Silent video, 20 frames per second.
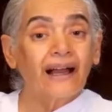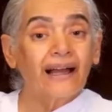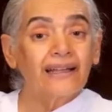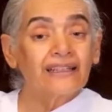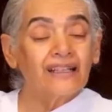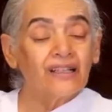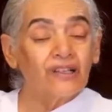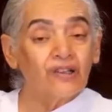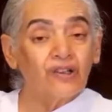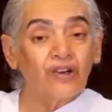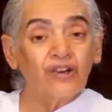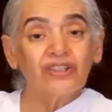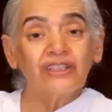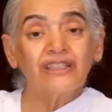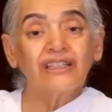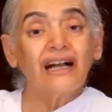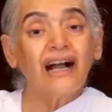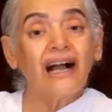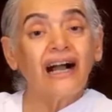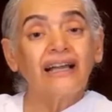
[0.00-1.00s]
And the
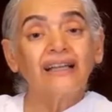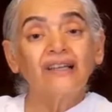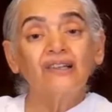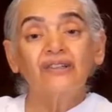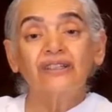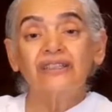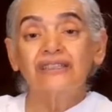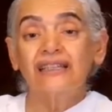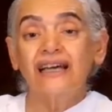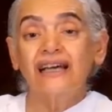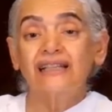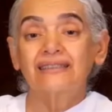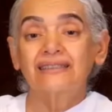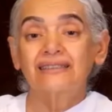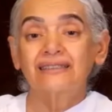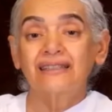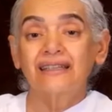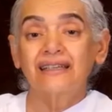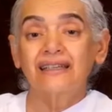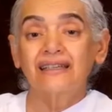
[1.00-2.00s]
longer I look at that
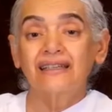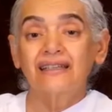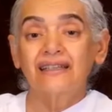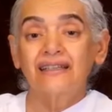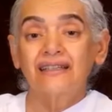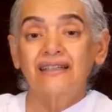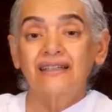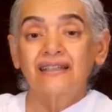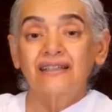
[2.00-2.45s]
scene,